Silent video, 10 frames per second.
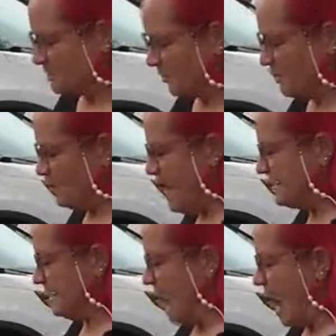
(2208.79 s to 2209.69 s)
So he
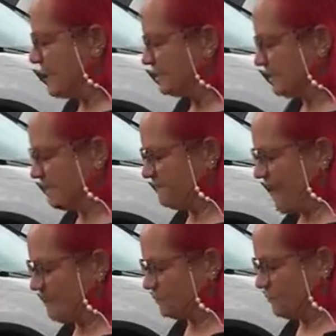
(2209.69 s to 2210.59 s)
went and he hired himself
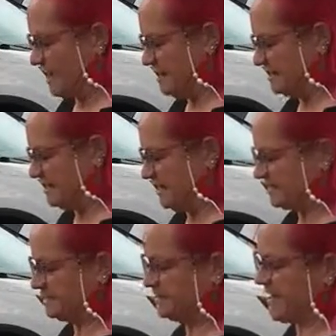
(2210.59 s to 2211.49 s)
out to one of the
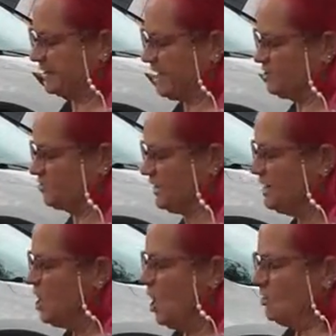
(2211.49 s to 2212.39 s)
citizens of that
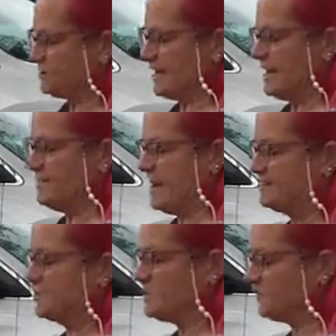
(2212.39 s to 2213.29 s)
country who sent him
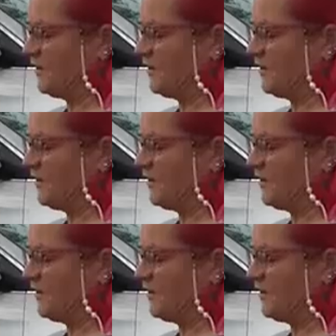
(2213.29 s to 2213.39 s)
into his